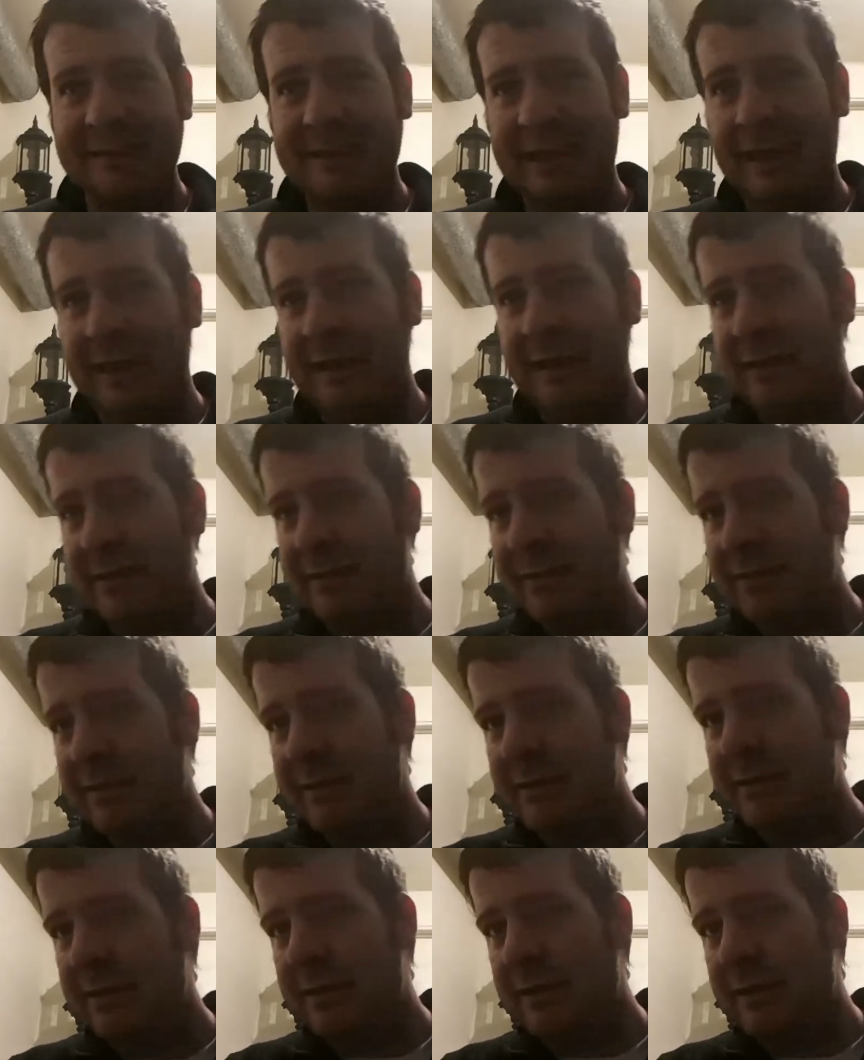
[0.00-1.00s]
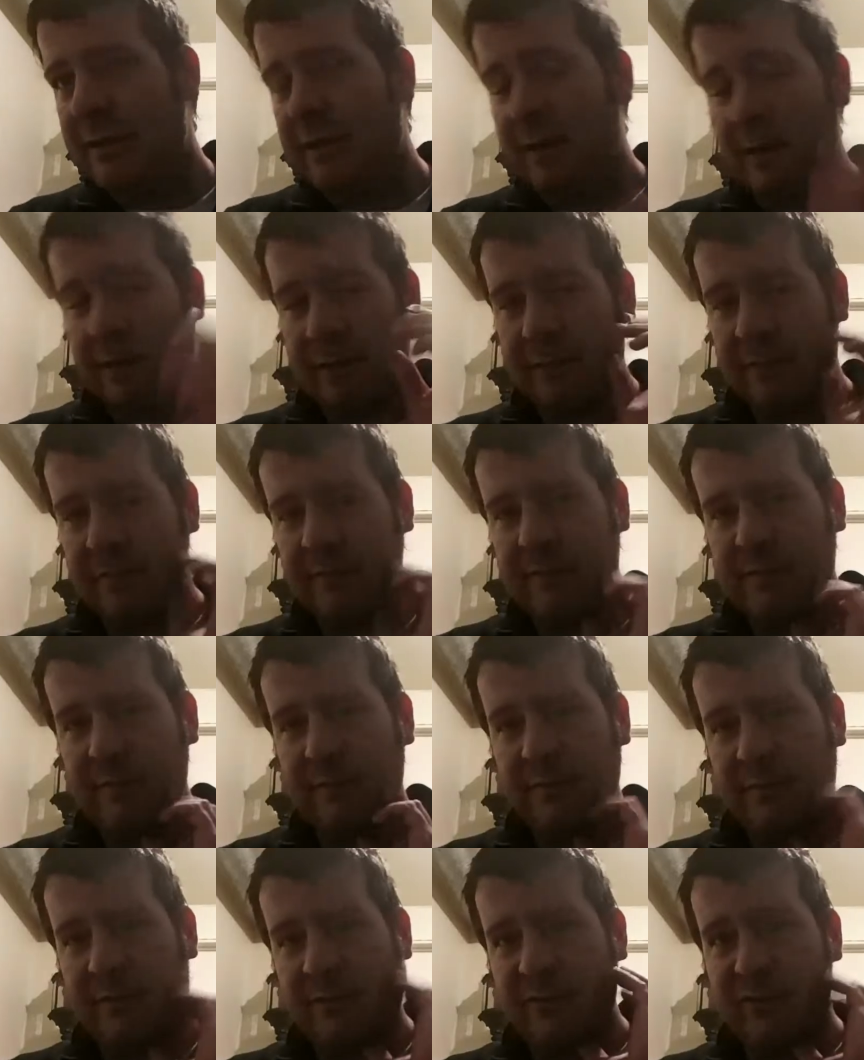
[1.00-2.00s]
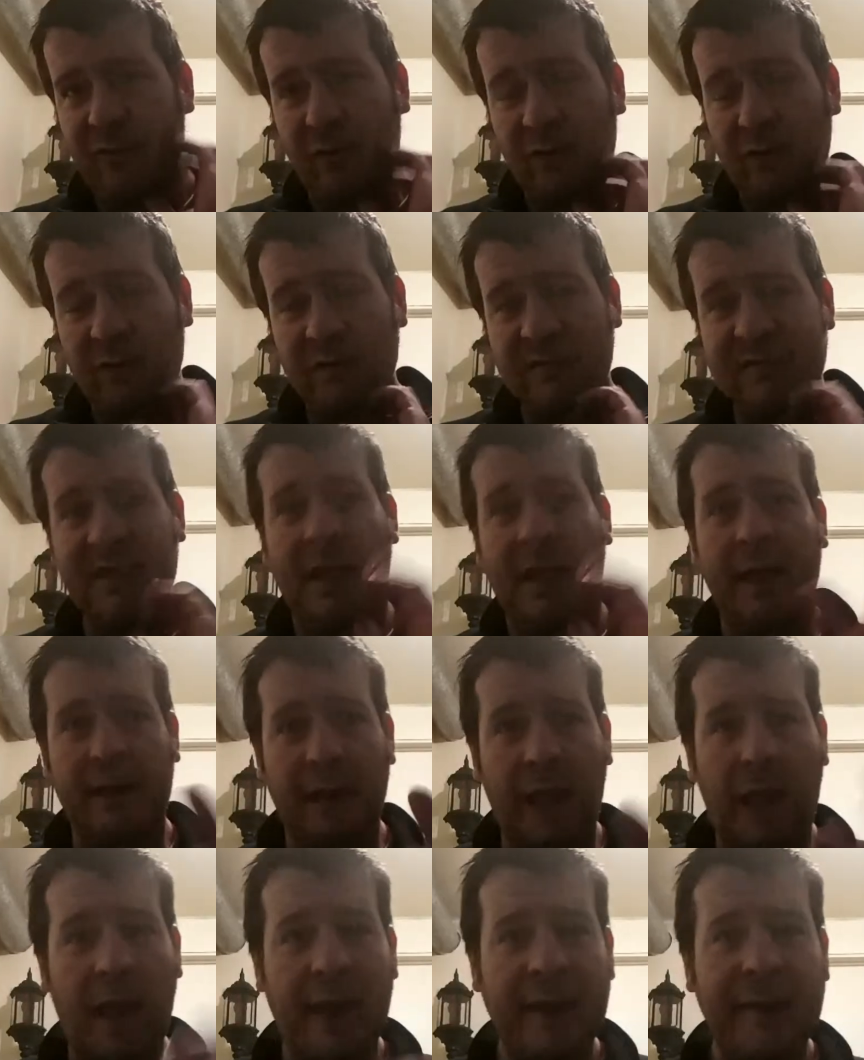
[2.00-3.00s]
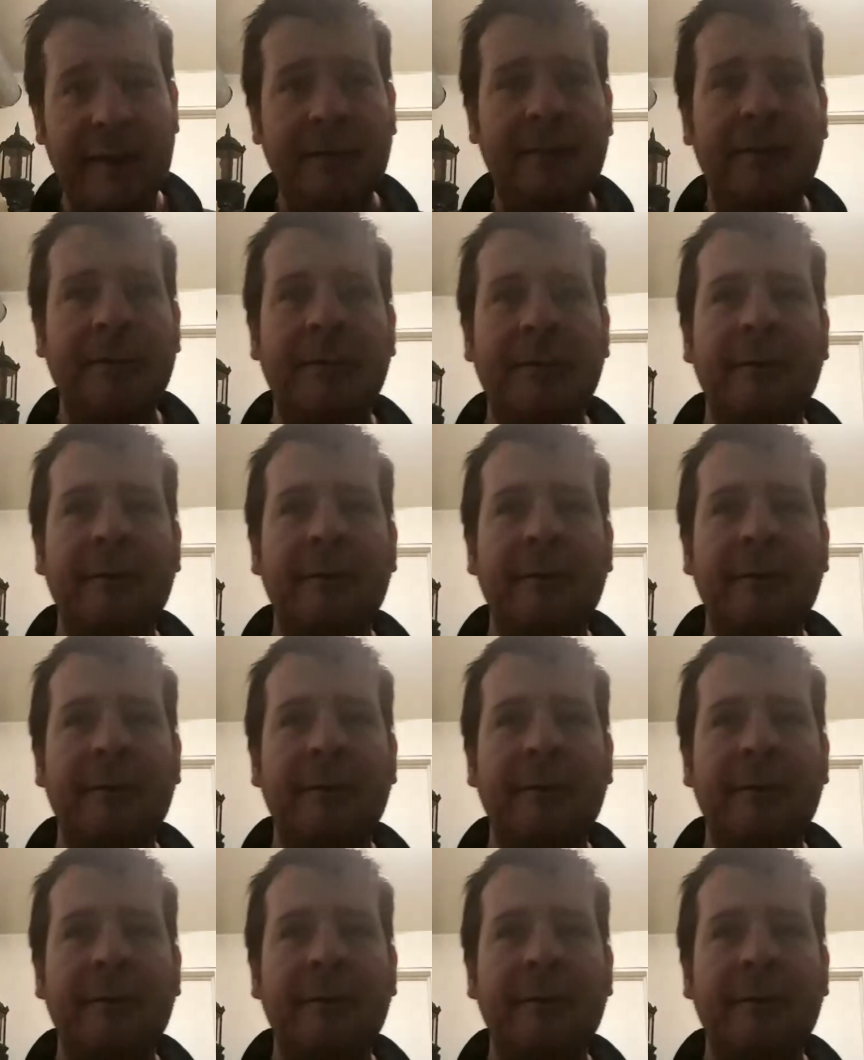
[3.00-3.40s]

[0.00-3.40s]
and journals online.